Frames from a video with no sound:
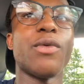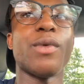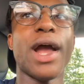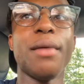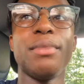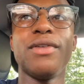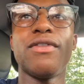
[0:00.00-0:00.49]

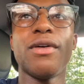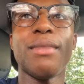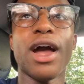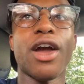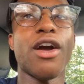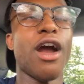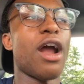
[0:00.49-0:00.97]
right before my
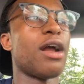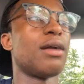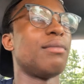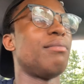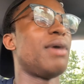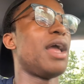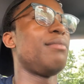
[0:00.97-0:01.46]
car
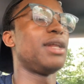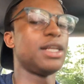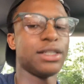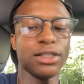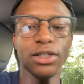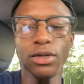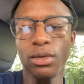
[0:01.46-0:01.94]
payment
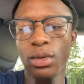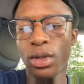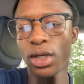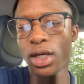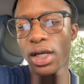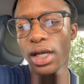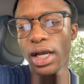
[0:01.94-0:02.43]
is due,
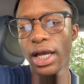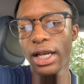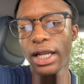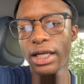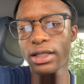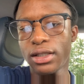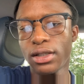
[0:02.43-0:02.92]
and
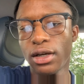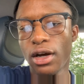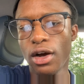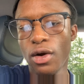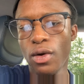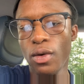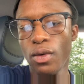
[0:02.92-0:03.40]
that's a
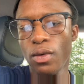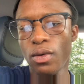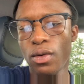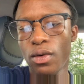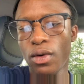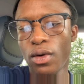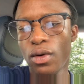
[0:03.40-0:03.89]
whole
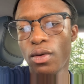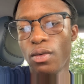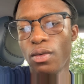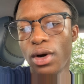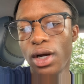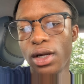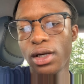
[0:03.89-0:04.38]

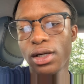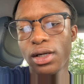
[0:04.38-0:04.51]
it